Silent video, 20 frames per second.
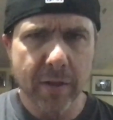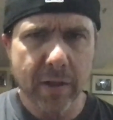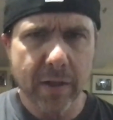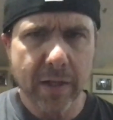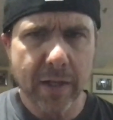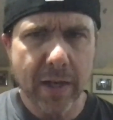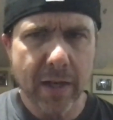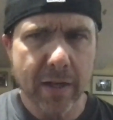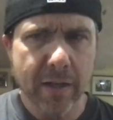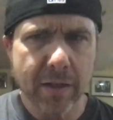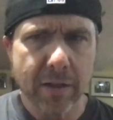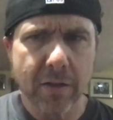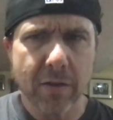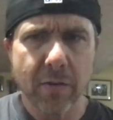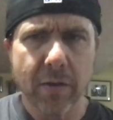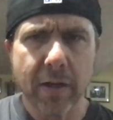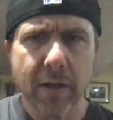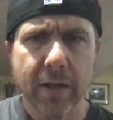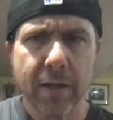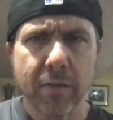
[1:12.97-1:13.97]
Again,
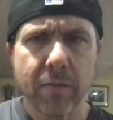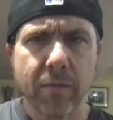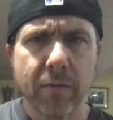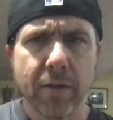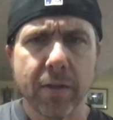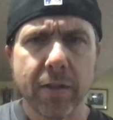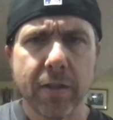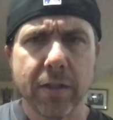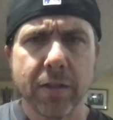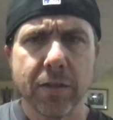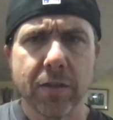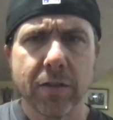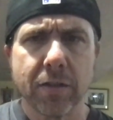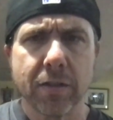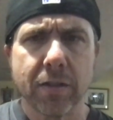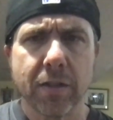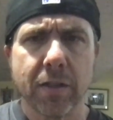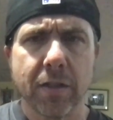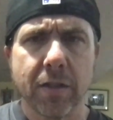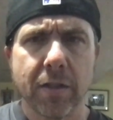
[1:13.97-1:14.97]
I can really
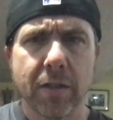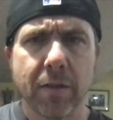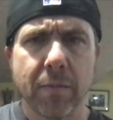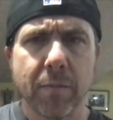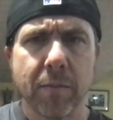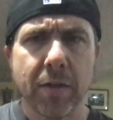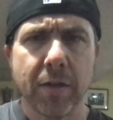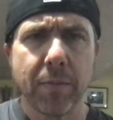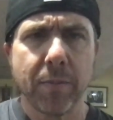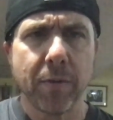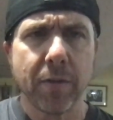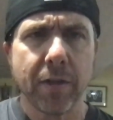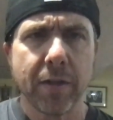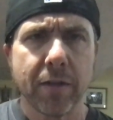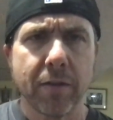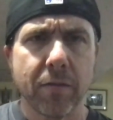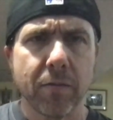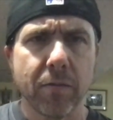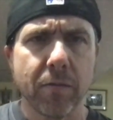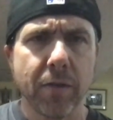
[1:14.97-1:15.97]
just manipulate
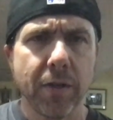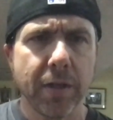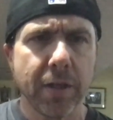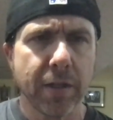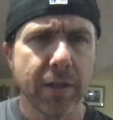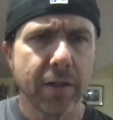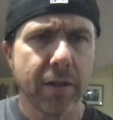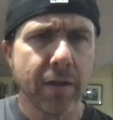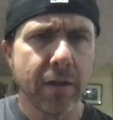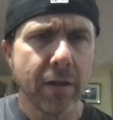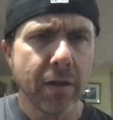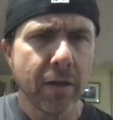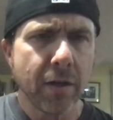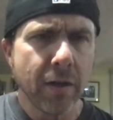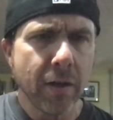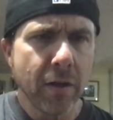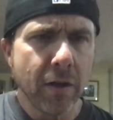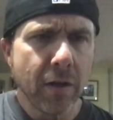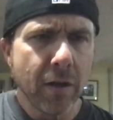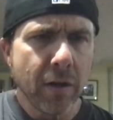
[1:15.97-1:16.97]
the reed
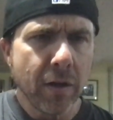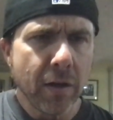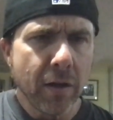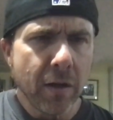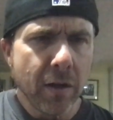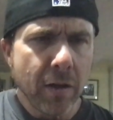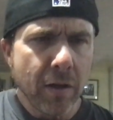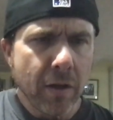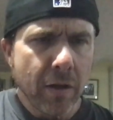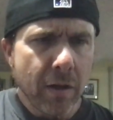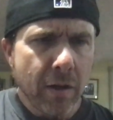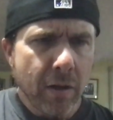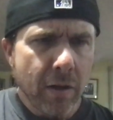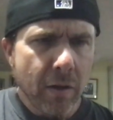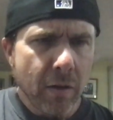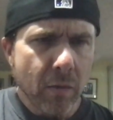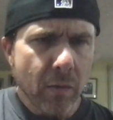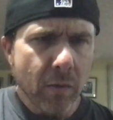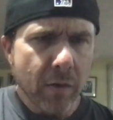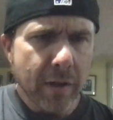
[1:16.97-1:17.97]

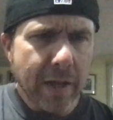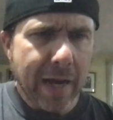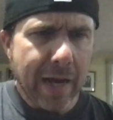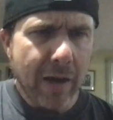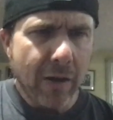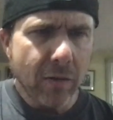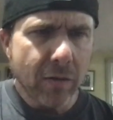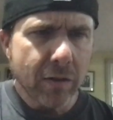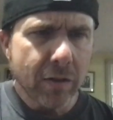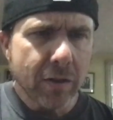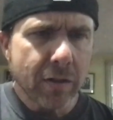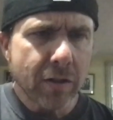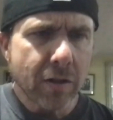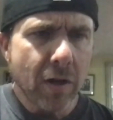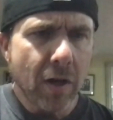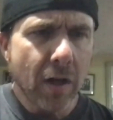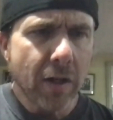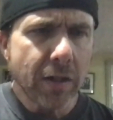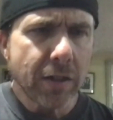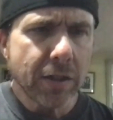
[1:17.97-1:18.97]
without
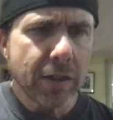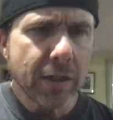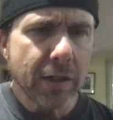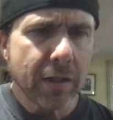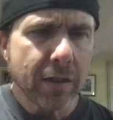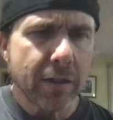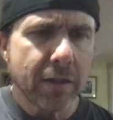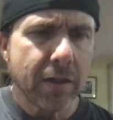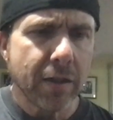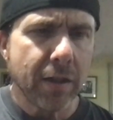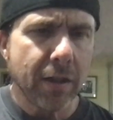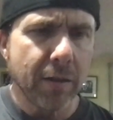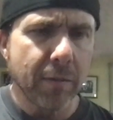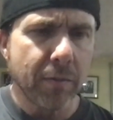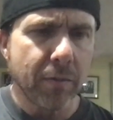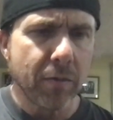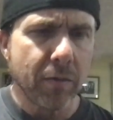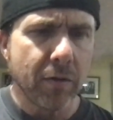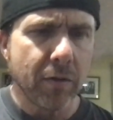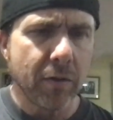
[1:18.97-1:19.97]
touching the tip,
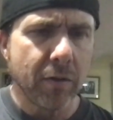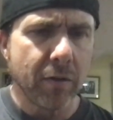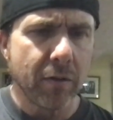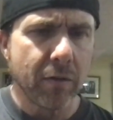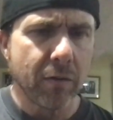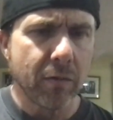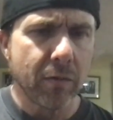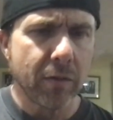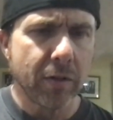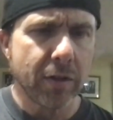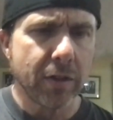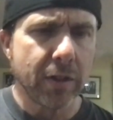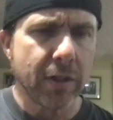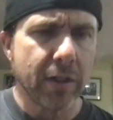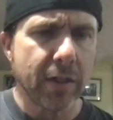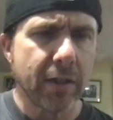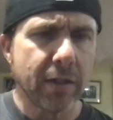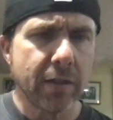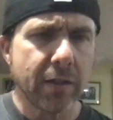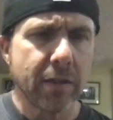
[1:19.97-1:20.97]
which
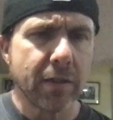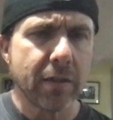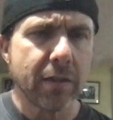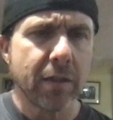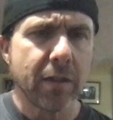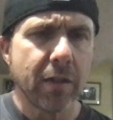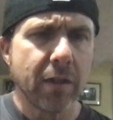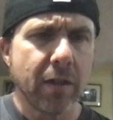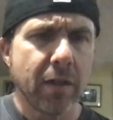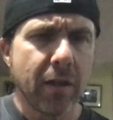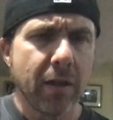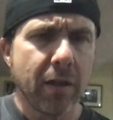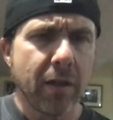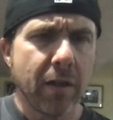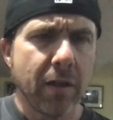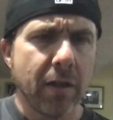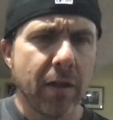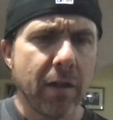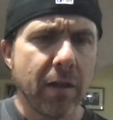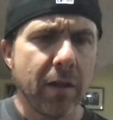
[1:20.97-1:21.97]
is
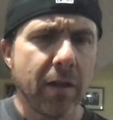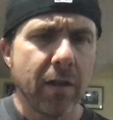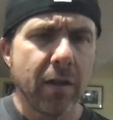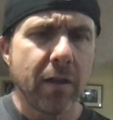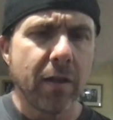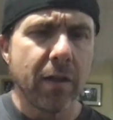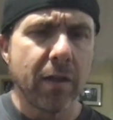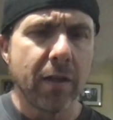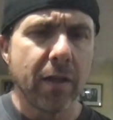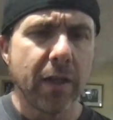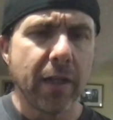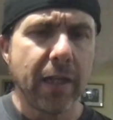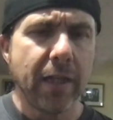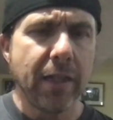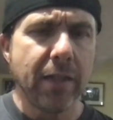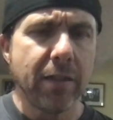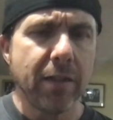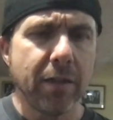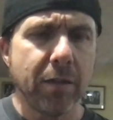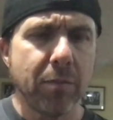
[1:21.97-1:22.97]

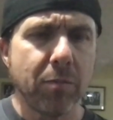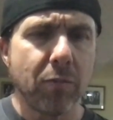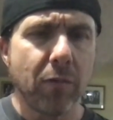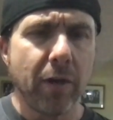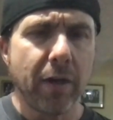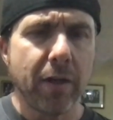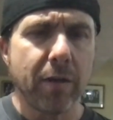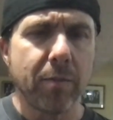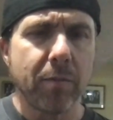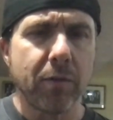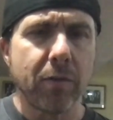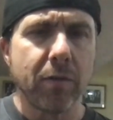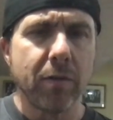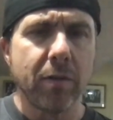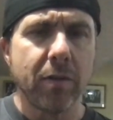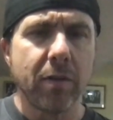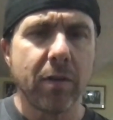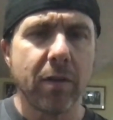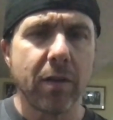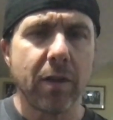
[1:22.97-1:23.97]
easily breakable
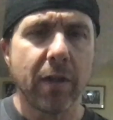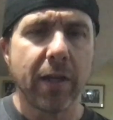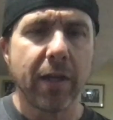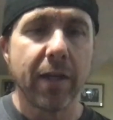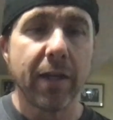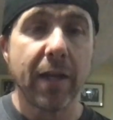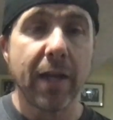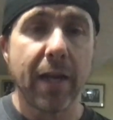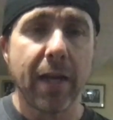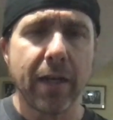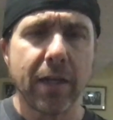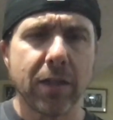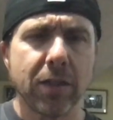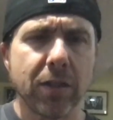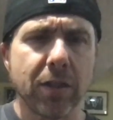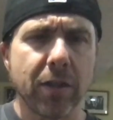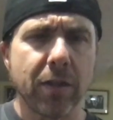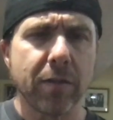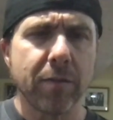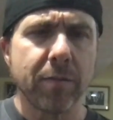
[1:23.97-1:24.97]
like an
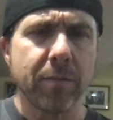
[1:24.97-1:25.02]
eggshell.